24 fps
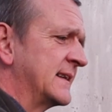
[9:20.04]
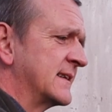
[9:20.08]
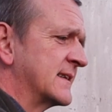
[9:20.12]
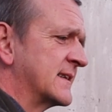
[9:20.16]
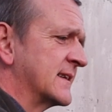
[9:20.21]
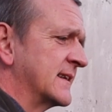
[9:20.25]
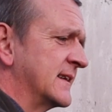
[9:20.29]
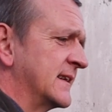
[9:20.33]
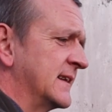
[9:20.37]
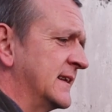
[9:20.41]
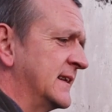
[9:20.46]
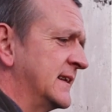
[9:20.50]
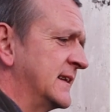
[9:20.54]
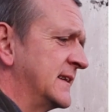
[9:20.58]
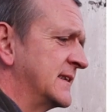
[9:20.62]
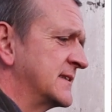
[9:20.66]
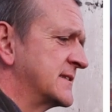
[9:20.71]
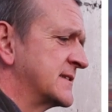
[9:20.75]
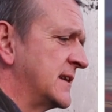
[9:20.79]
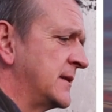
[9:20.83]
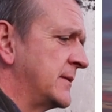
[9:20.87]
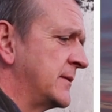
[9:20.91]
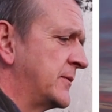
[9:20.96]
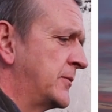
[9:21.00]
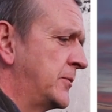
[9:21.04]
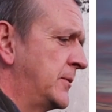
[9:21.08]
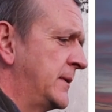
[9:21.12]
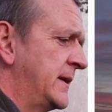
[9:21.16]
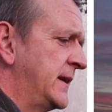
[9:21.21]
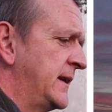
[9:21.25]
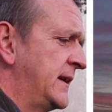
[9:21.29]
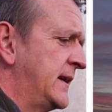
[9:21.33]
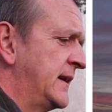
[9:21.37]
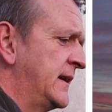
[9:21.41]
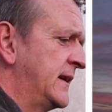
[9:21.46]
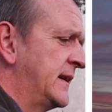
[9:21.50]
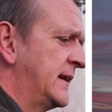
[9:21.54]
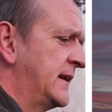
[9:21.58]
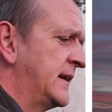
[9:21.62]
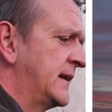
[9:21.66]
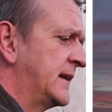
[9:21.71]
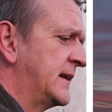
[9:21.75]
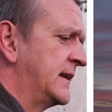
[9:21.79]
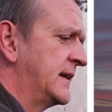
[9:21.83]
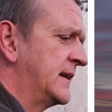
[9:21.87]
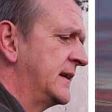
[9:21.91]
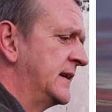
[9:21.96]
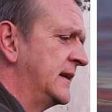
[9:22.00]
And so if
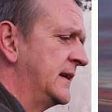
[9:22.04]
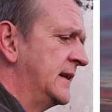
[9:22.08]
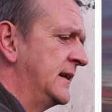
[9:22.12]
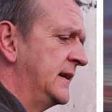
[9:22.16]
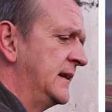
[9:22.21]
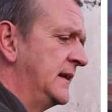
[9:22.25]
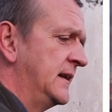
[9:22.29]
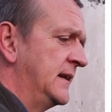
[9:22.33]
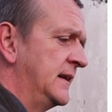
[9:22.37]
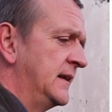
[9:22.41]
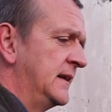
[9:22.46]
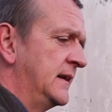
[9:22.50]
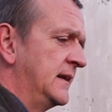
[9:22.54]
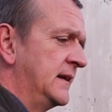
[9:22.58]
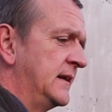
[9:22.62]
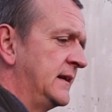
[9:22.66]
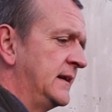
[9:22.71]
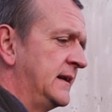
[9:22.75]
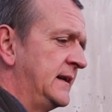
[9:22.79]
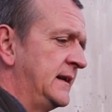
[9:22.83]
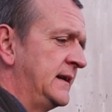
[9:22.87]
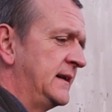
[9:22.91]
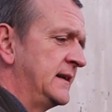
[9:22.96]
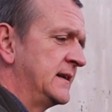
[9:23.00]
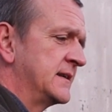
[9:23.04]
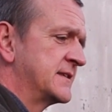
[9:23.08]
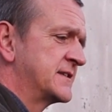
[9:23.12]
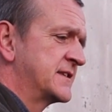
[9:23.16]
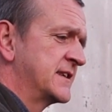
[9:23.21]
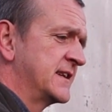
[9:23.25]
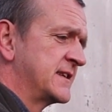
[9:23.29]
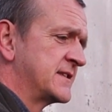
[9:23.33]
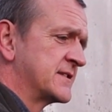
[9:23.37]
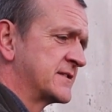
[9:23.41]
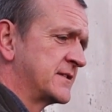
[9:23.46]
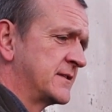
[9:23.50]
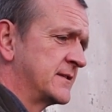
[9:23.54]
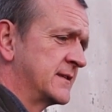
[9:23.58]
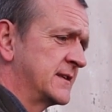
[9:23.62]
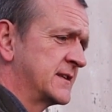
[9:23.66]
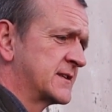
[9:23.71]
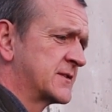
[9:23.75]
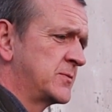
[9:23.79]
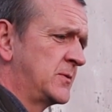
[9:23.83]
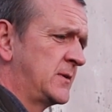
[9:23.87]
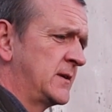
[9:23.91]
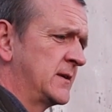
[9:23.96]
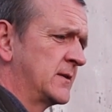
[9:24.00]
we
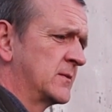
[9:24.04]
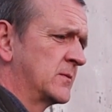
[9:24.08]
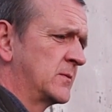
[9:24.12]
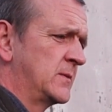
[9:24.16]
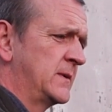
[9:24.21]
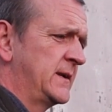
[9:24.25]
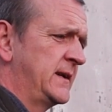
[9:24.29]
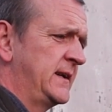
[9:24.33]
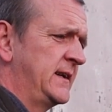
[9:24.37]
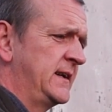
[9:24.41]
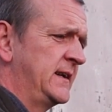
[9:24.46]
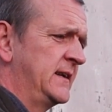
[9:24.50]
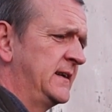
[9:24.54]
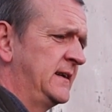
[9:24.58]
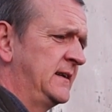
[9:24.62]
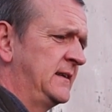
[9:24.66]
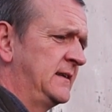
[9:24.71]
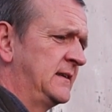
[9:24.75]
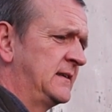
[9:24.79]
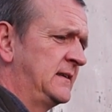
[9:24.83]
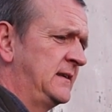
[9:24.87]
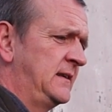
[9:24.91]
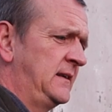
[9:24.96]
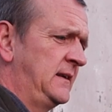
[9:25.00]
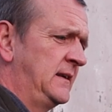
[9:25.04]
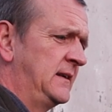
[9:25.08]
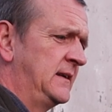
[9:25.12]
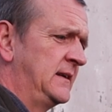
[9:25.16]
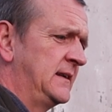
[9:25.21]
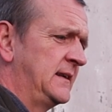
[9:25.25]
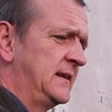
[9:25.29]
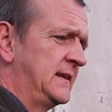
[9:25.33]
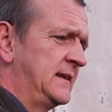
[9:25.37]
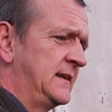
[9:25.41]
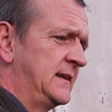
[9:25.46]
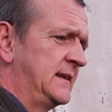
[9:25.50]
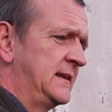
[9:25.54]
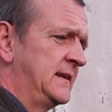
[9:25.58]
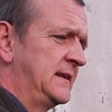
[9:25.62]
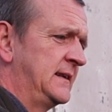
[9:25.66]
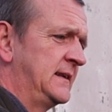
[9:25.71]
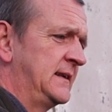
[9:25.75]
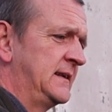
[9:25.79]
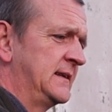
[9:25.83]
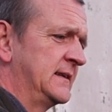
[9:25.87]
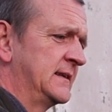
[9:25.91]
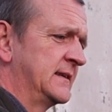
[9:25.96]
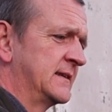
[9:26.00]
settings on this one, we are,
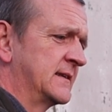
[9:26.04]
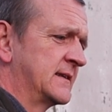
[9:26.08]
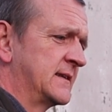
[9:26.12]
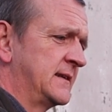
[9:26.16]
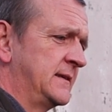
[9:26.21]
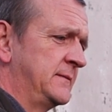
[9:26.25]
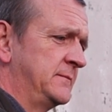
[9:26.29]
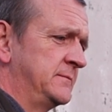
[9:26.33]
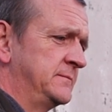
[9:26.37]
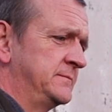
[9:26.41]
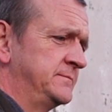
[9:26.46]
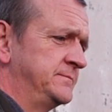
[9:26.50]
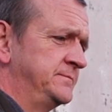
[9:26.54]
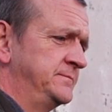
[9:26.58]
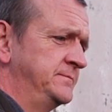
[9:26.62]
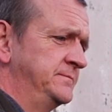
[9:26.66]
and